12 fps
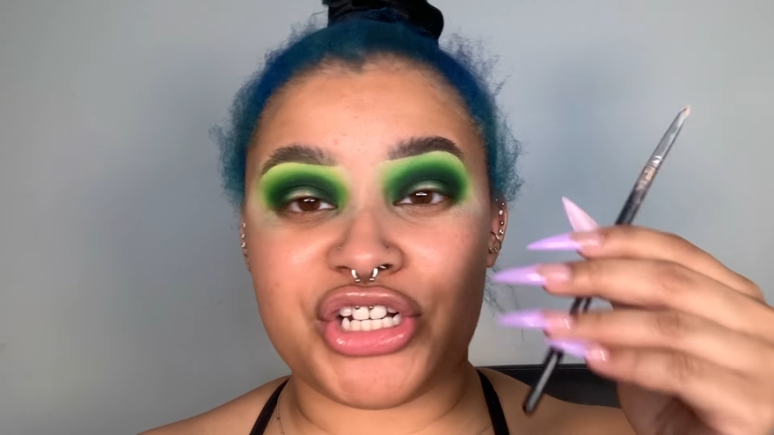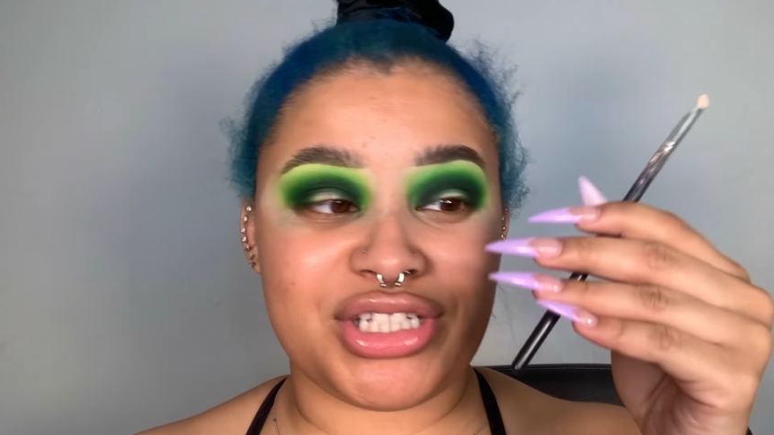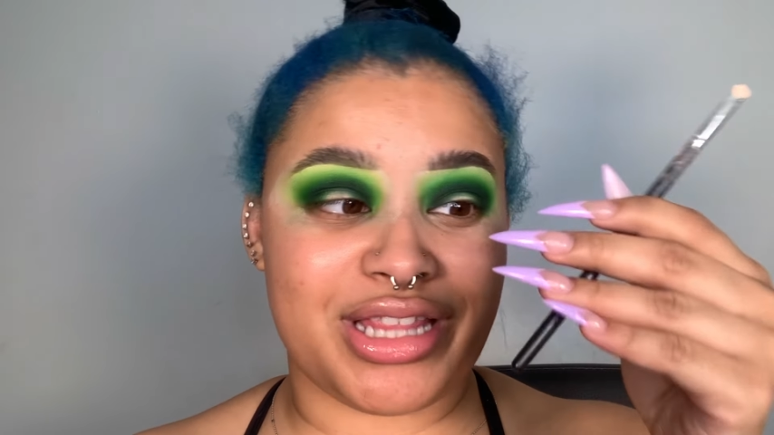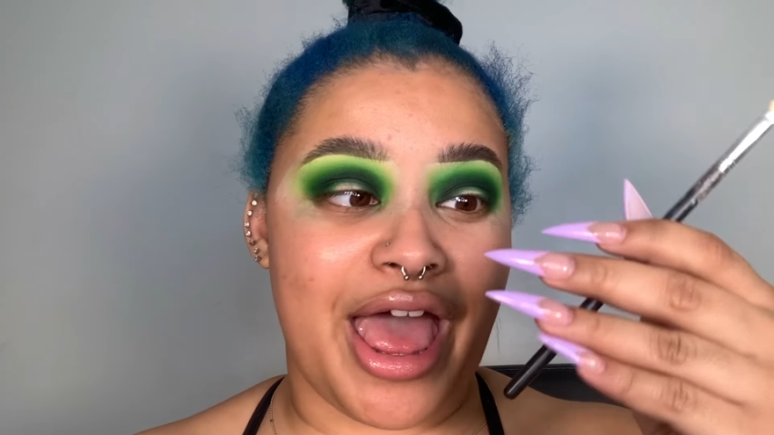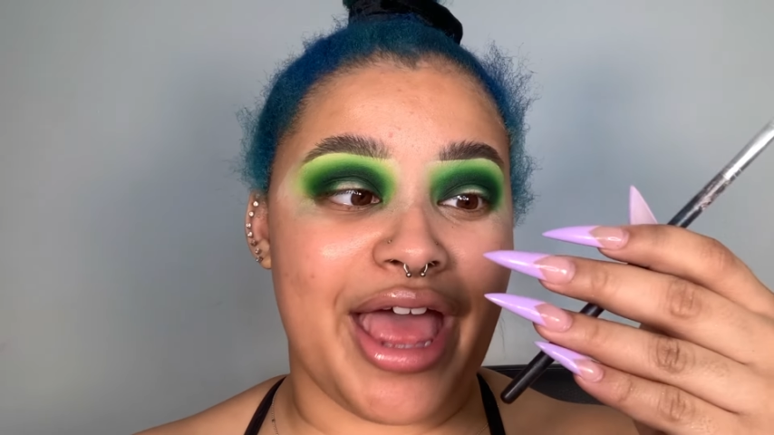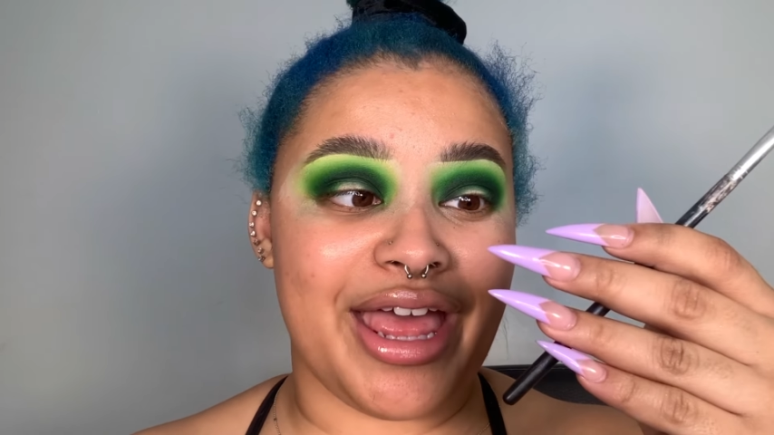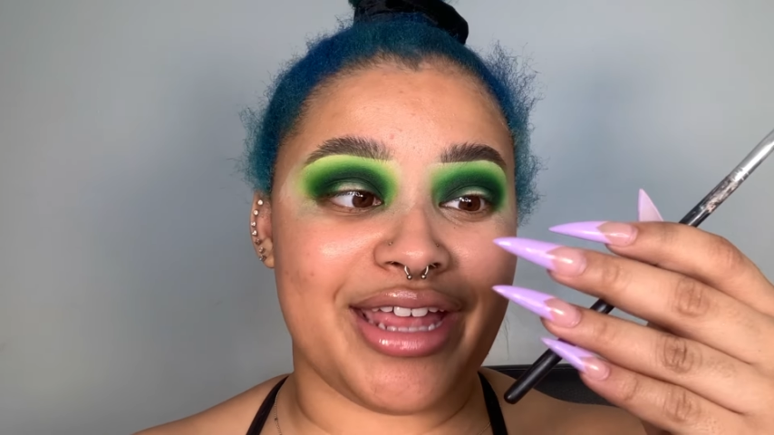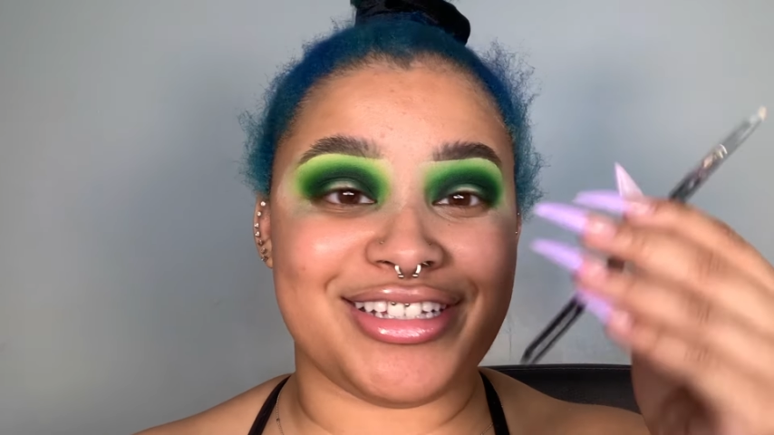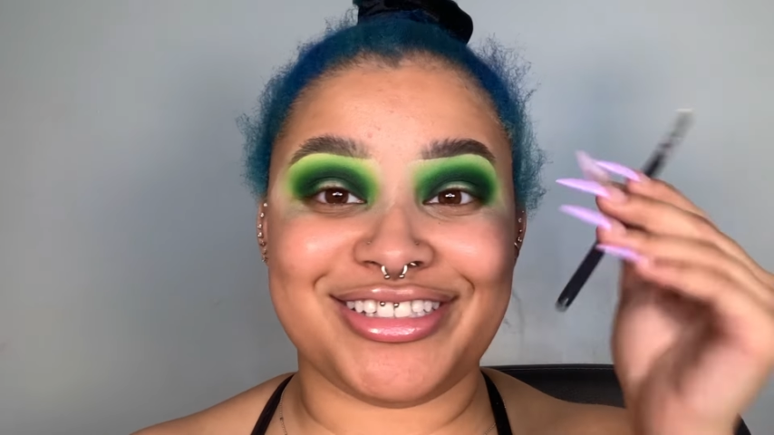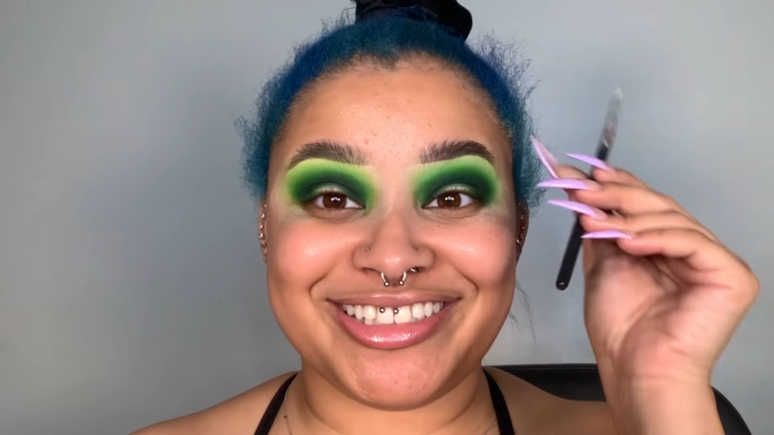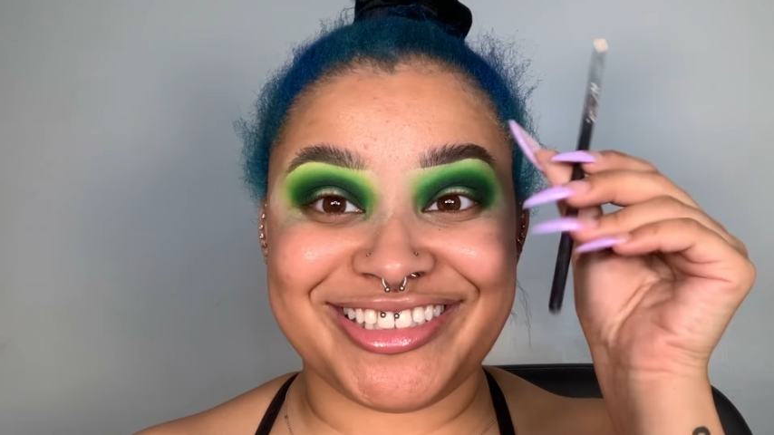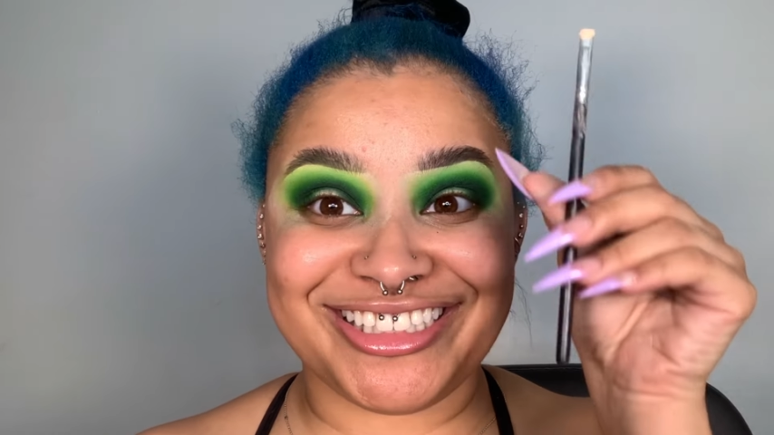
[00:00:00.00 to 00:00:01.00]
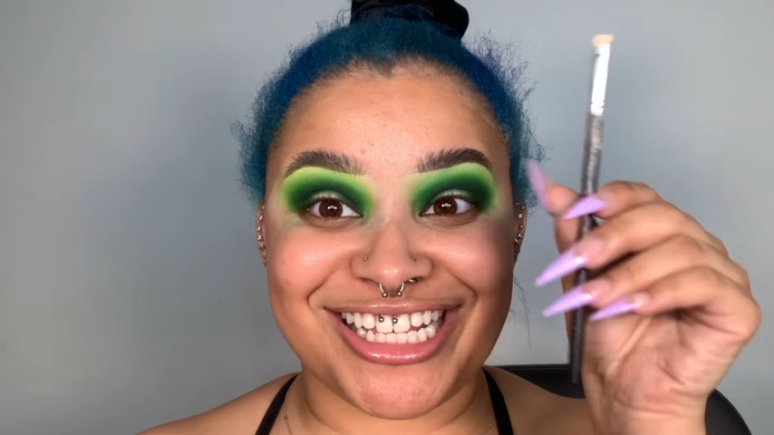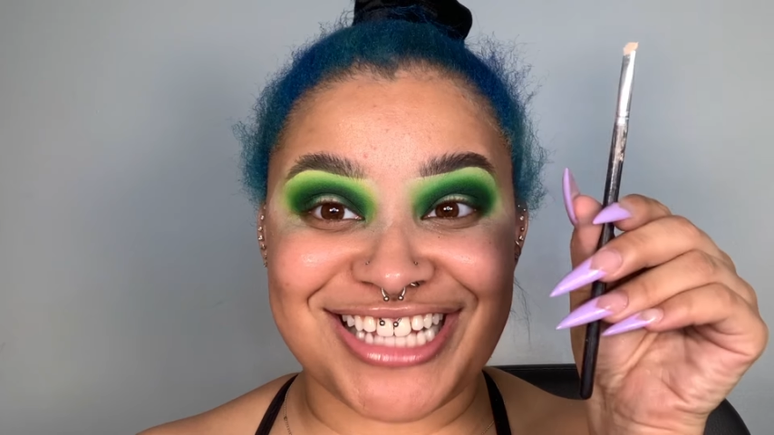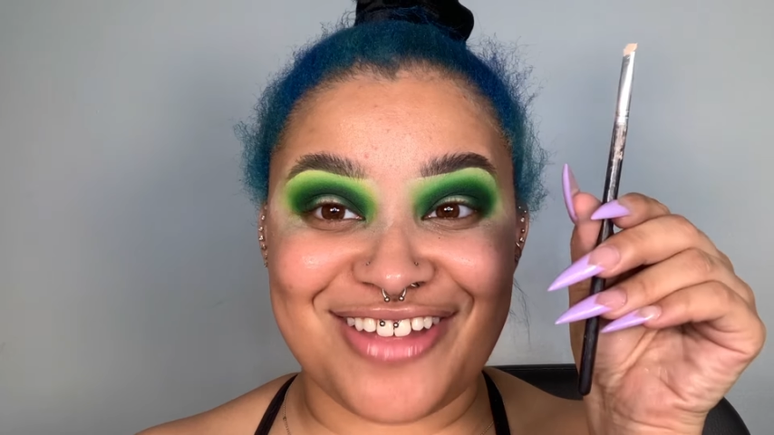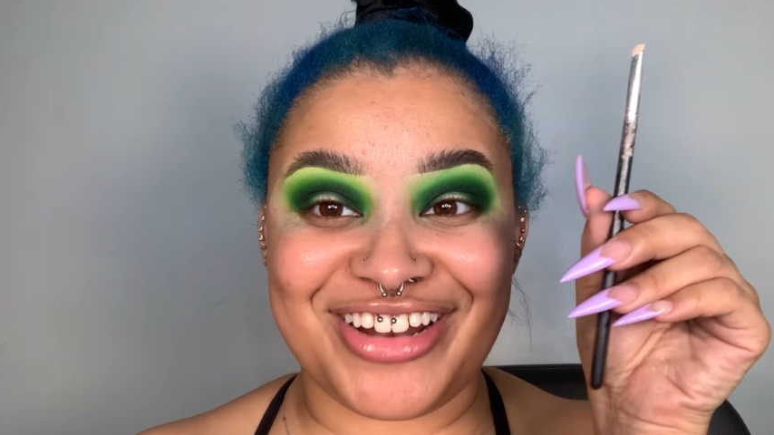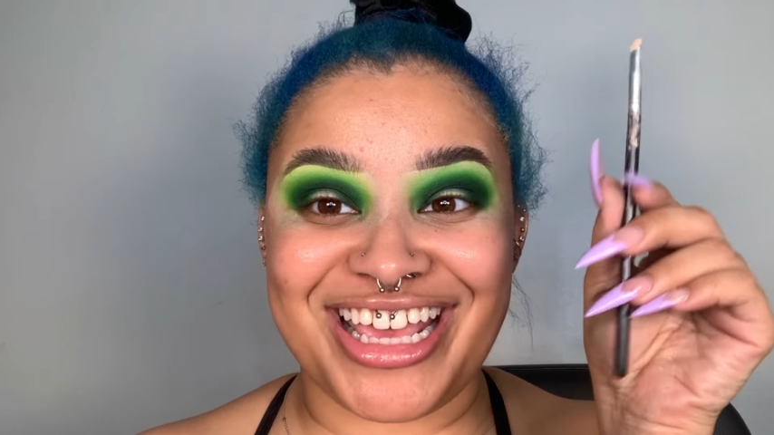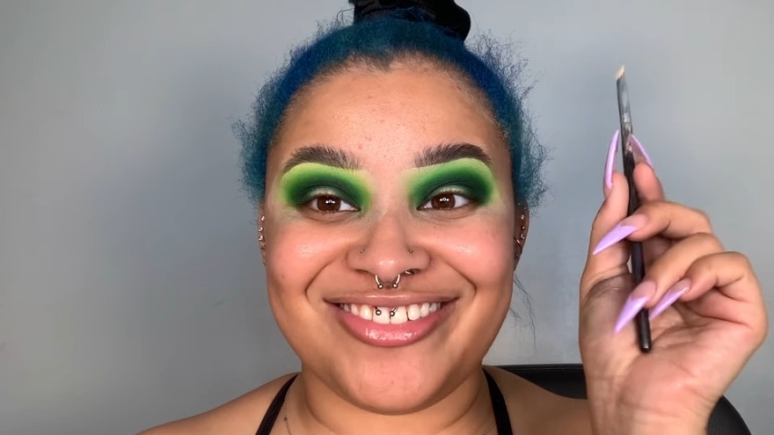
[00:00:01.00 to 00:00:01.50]
that doesn't have
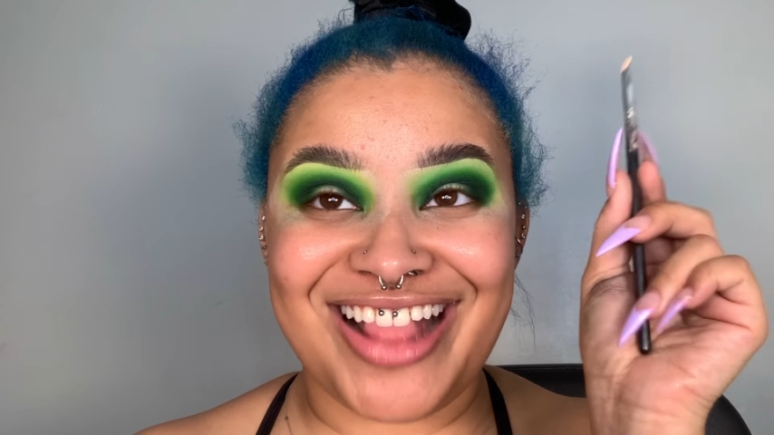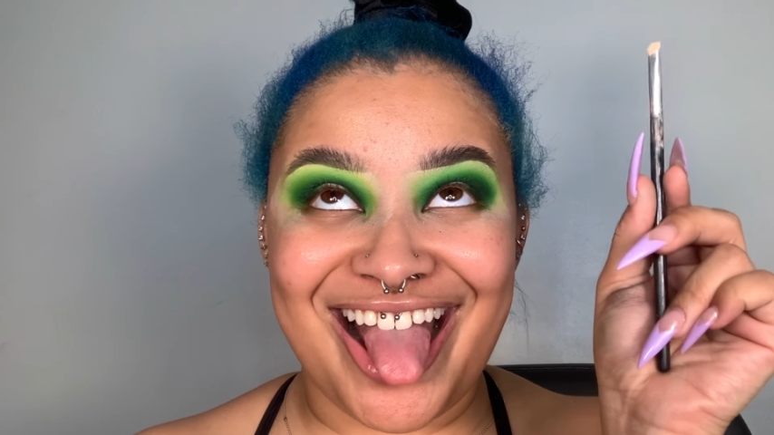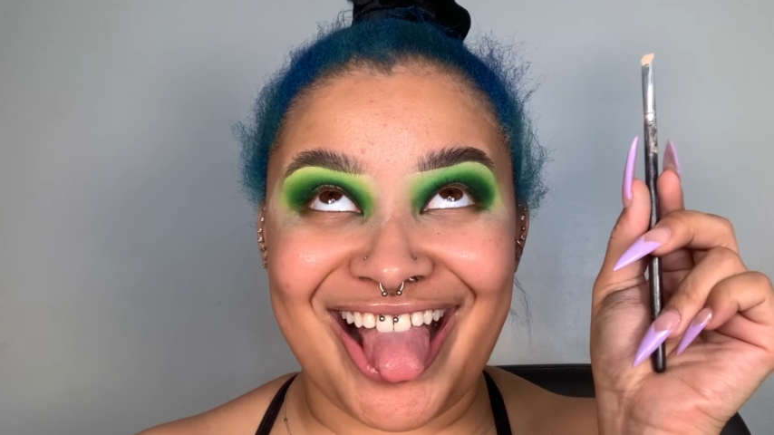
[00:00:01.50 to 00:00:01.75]
a name.